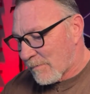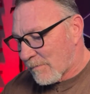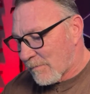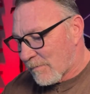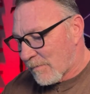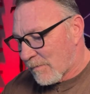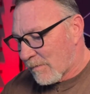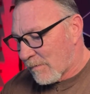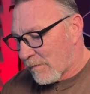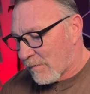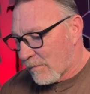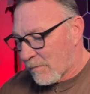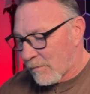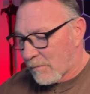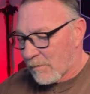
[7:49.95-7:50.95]

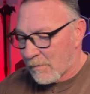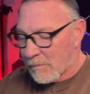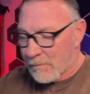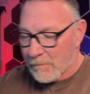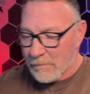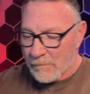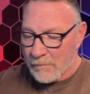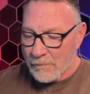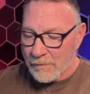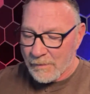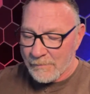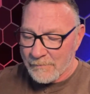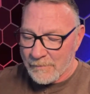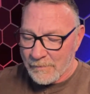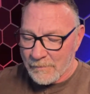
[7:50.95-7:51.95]
And I
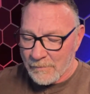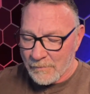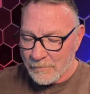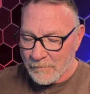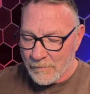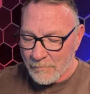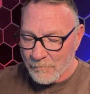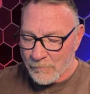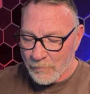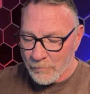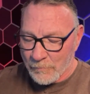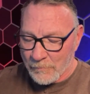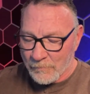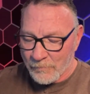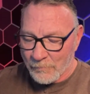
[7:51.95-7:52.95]
did end up
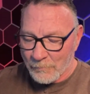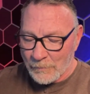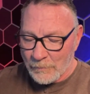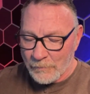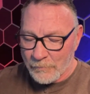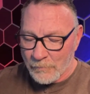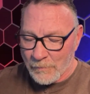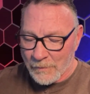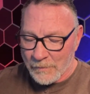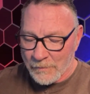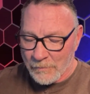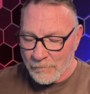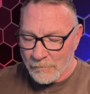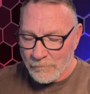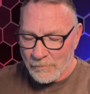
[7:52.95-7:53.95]
doing some glue on
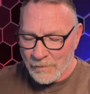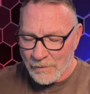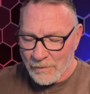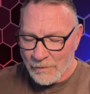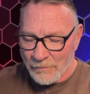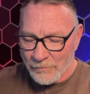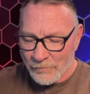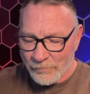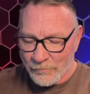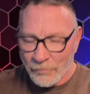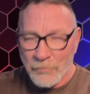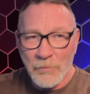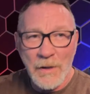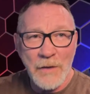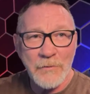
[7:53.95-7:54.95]
here, just a
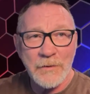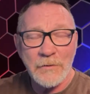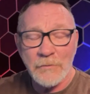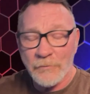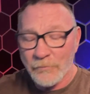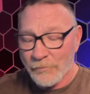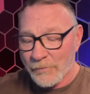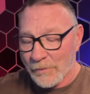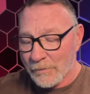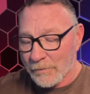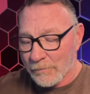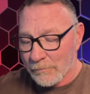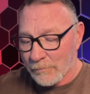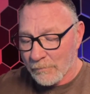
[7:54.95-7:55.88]
Creality glue stick.